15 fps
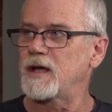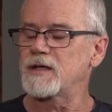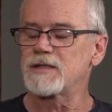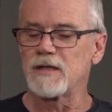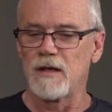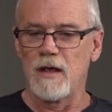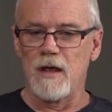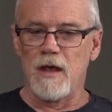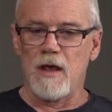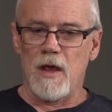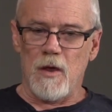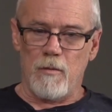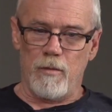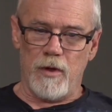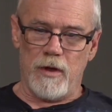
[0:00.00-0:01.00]
sects.
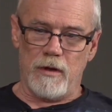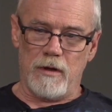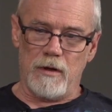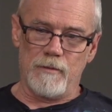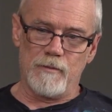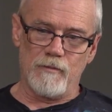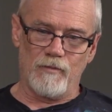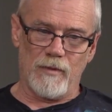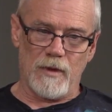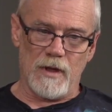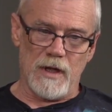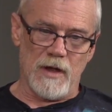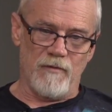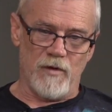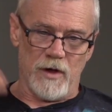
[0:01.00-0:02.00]
But
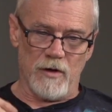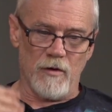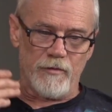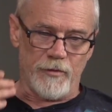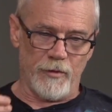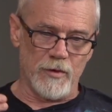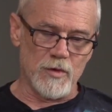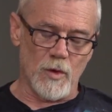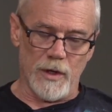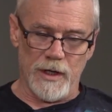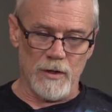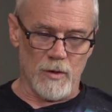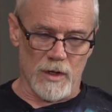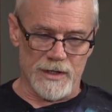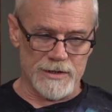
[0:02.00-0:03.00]
if you go through 20
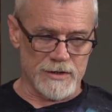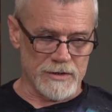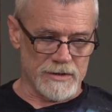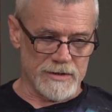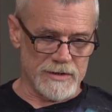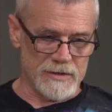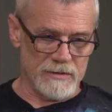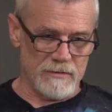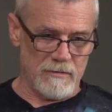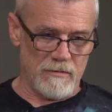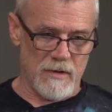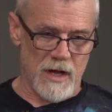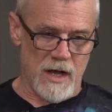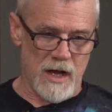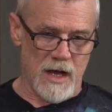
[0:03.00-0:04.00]
questions
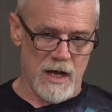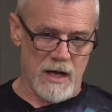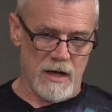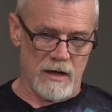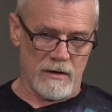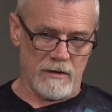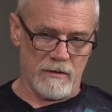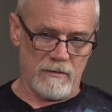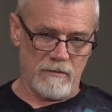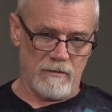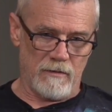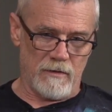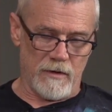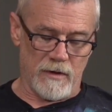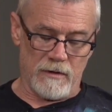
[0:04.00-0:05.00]
and
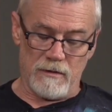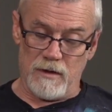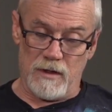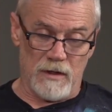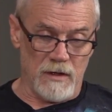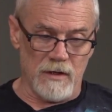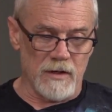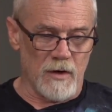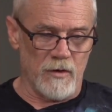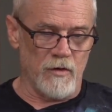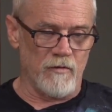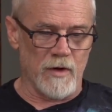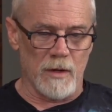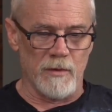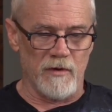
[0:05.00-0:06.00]

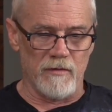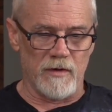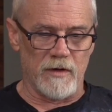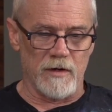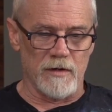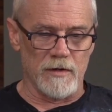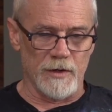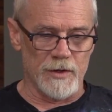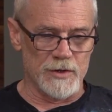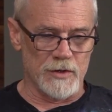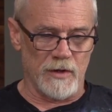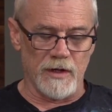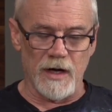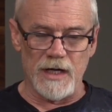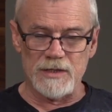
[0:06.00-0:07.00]
you've come to the conclusion
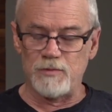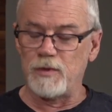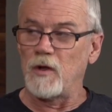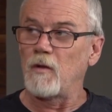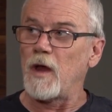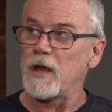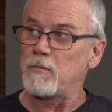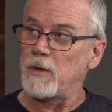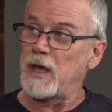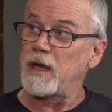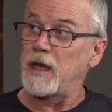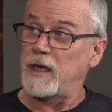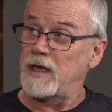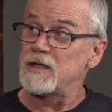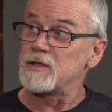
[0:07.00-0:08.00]
the guy's built like me
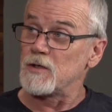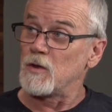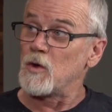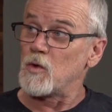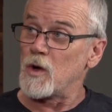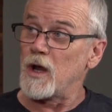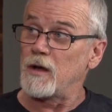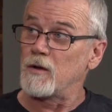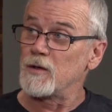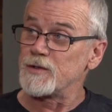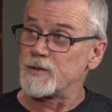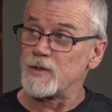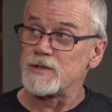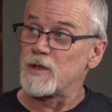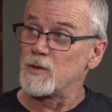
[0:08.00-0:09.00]
and he needs a low ride
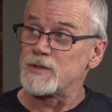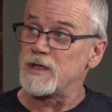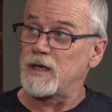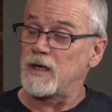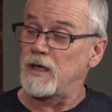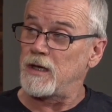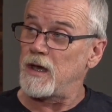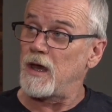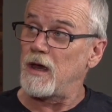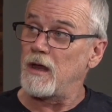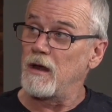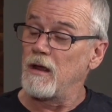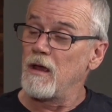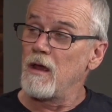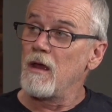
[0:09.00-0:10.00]
holster as low as he can
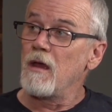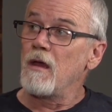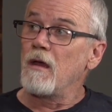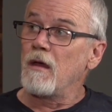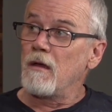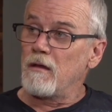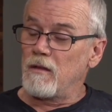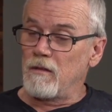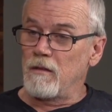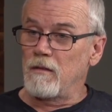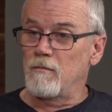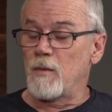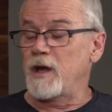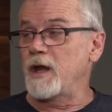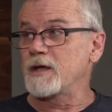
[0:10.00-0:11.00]
get,
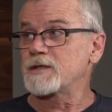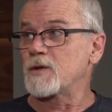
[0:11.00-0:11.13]
my next